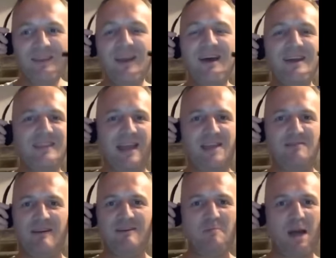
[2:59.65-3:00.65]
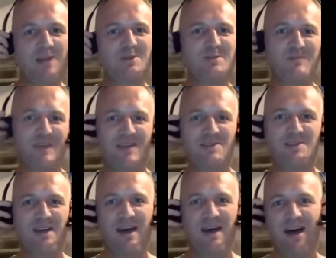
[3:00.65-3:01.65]
Thank you very much. It's
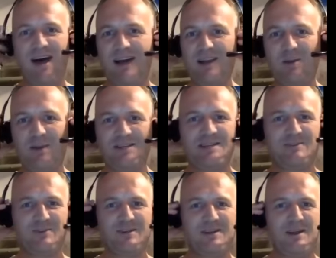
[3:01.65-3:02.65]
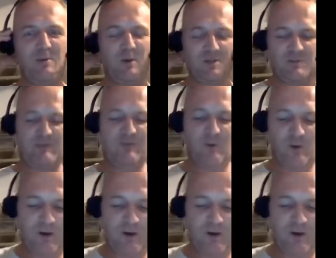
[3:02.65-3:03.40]
a little bit different than it was before.